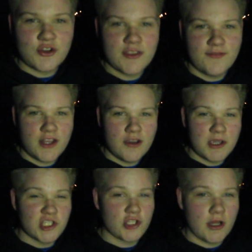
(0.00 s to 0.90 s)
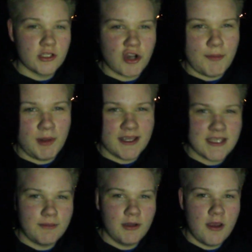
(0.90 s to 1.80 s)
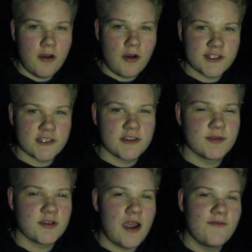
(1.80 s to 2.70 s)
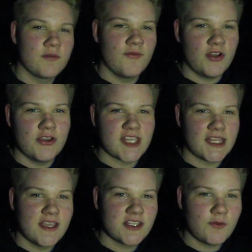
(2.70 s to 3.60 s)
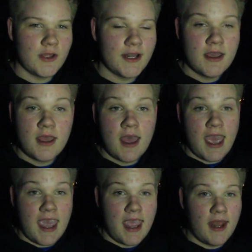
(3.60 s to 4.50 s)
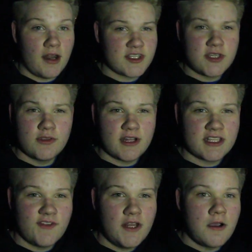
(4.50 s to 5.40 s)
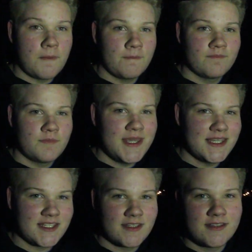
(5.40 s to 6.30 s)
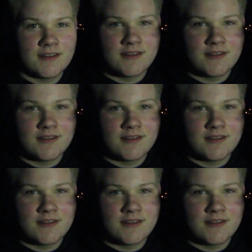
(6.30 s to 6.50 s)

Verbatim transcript: enjoyed the video, make sure to drop a like down below. Also subscribe for more videos like this one. And I'll see you in the next video. Peace.